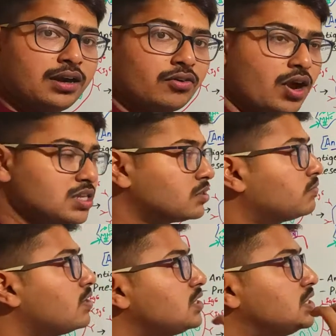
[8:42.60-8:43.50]

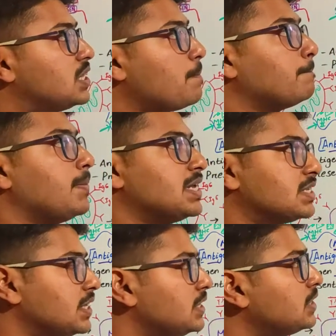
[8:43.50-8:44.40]
transfers the
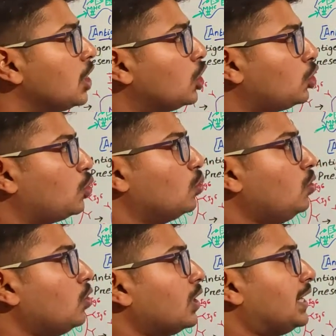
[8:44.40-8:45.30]
message
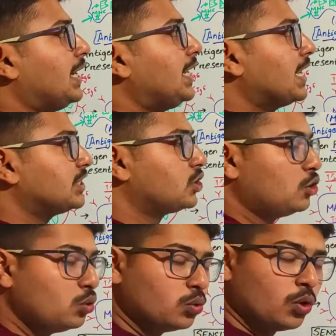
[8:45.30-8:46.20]
to
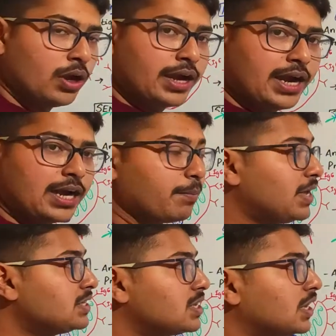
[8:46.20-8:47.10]
Th2. It
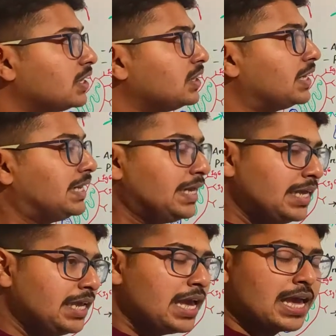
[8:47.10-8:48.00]
means the
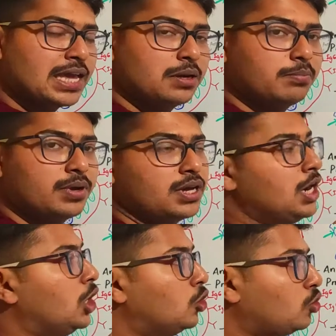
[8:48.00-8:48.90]
T helper
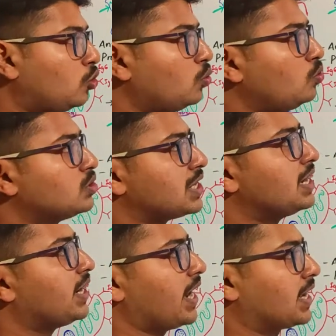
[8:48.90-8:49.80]
2 cell.